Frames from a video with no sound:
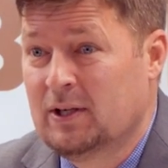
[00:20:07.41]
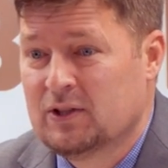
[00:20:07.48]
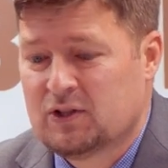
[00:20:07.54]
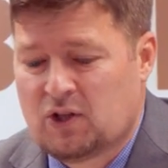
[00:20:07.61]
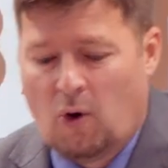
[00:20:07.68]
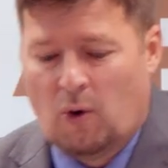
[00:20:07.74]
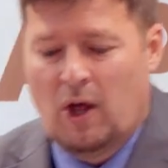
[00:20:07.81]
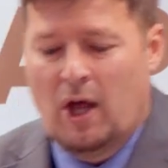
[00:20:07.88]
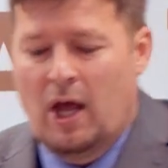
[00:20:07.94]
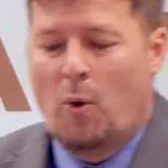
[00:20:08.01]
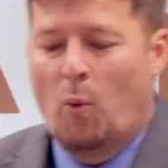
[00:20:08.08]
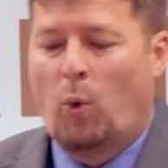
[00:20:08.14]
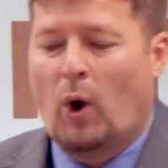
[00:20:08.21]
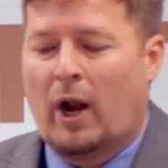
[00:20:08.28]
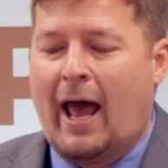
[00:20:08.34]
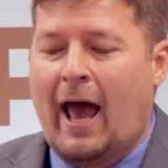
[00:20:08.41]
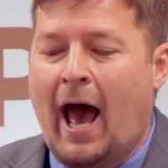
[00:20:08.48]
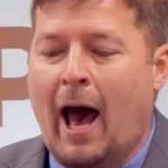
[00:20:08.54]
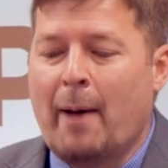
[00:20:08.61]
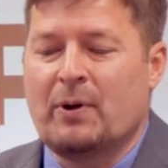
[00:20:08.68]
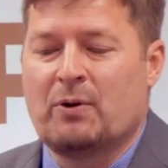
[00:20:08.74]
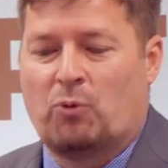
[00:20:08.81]
So what
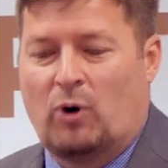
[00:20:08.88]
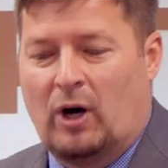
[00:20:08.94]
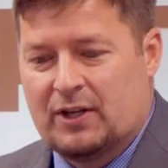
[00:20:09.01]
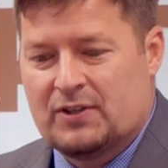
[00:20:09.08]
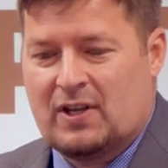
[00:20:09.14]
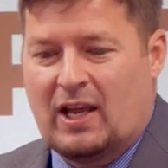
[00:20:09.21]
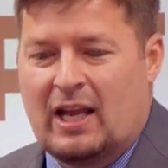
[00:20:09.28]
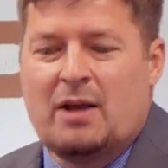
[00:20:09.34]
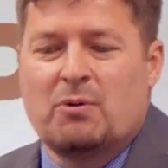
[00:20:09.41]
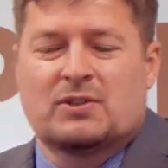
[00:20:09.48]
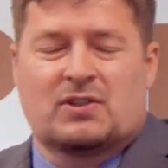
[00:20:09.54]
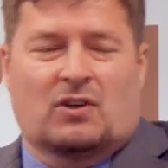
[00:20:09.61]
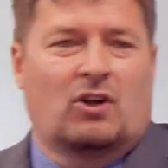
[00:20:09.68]
happened was, and he was,